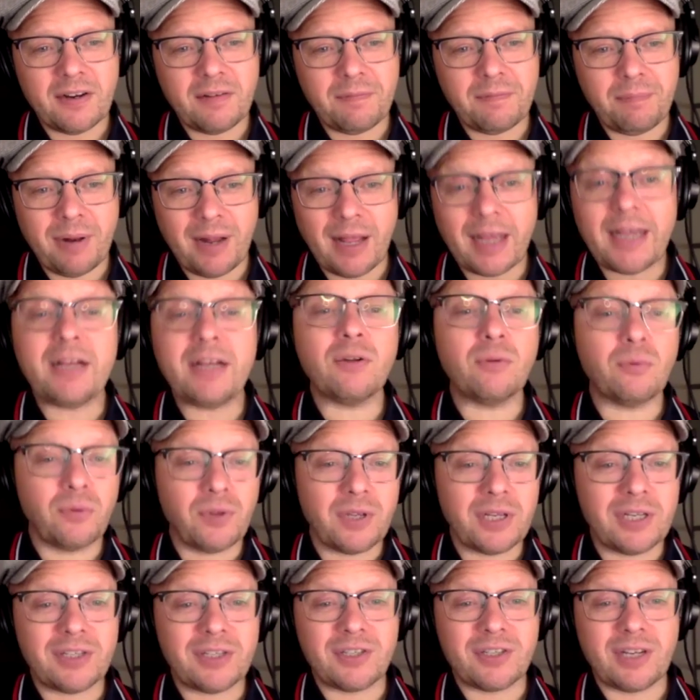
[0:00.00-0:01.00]
have played all
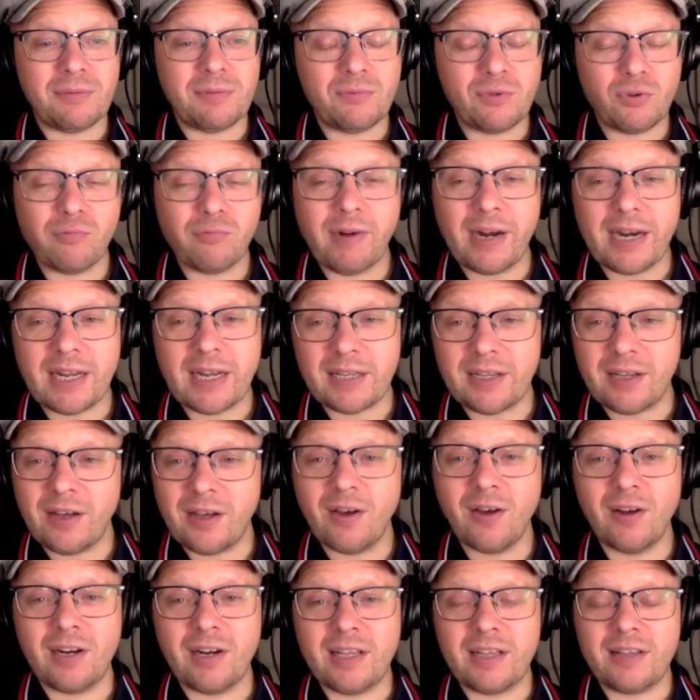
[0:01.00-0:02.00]
these teams already
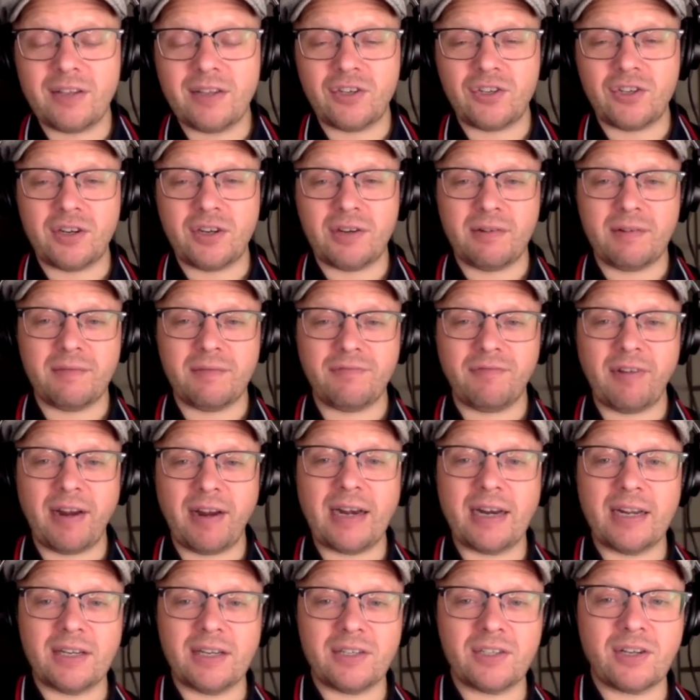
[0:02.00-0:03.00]
earlier this year in
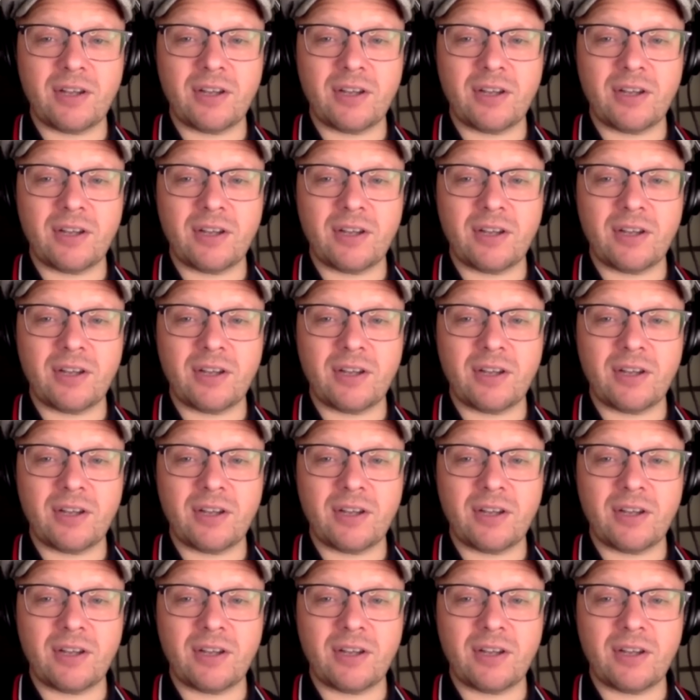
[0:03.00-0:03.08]
friendlies,